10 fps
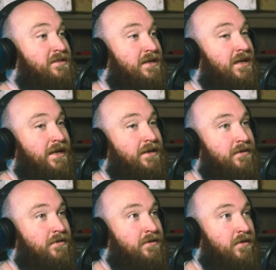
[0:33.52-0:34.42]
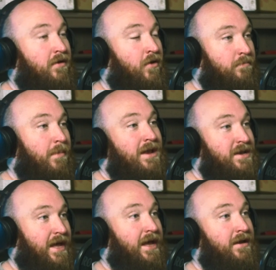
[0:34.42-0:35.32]
as in like on
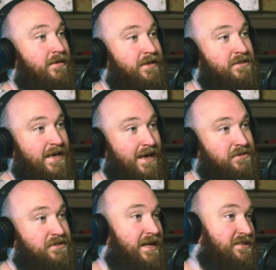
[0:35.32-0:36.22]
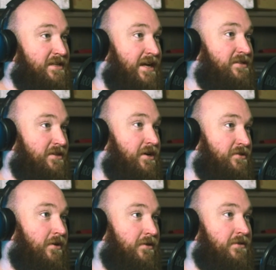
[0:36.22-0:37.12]
Monday, these cows assassinated her
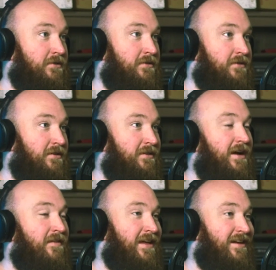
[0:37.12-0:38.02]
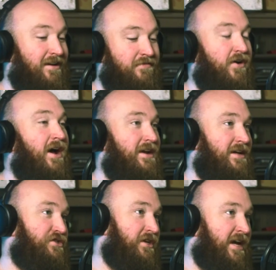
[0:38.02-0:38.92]
dog. And then like
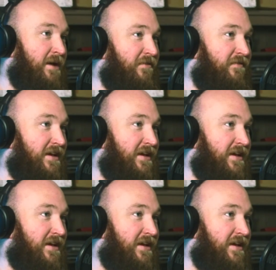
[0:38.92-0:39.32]
Friday, she came for